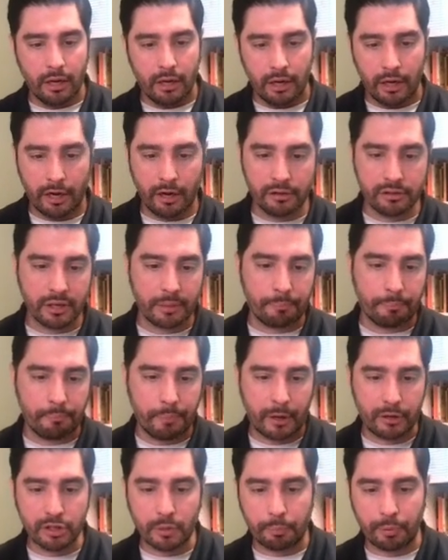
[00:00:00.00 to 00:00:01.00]
here's a
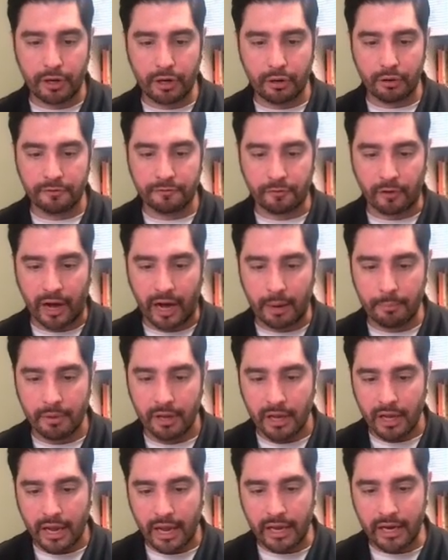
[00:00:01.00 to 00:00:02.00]
pretty good frame,
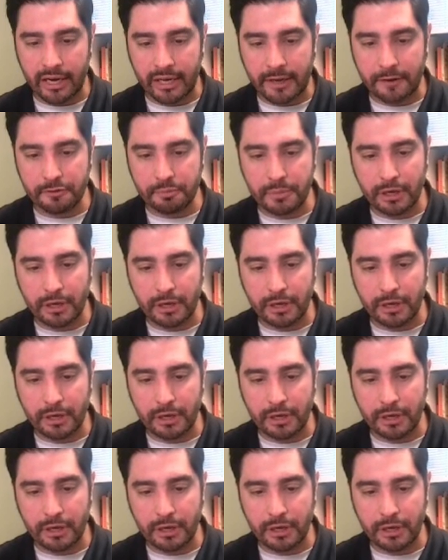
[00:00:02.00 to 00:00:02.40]
and it gives